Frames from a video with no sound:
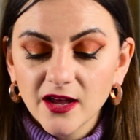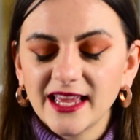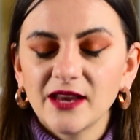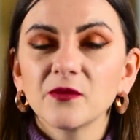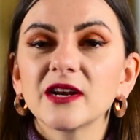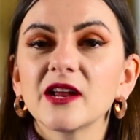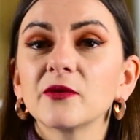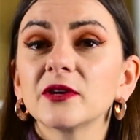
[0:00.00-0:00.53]

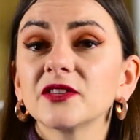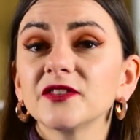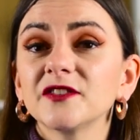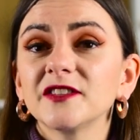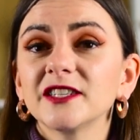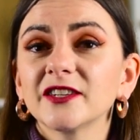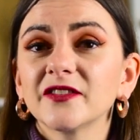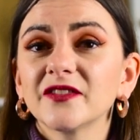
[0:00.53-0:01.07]
Then when I went
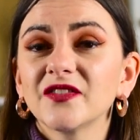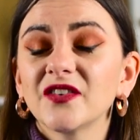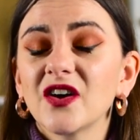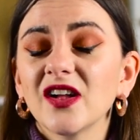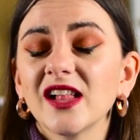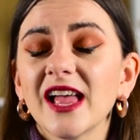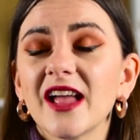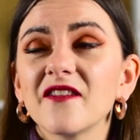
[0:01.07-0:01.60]
thrifting in the
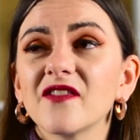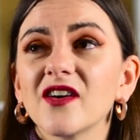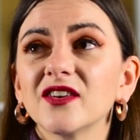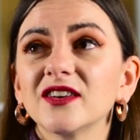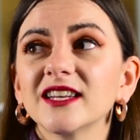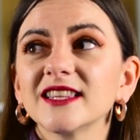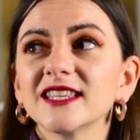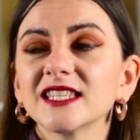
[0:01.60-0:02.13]
fall I
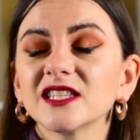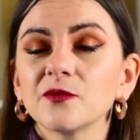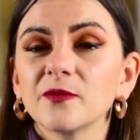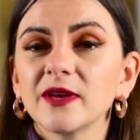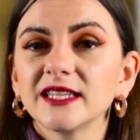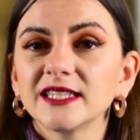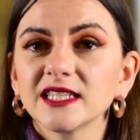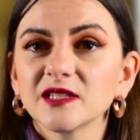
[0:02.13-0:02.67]
found this
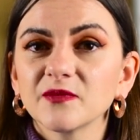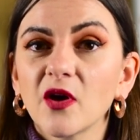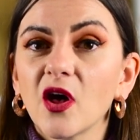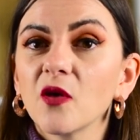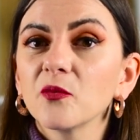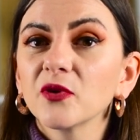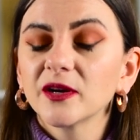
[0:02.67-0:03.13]
amazing small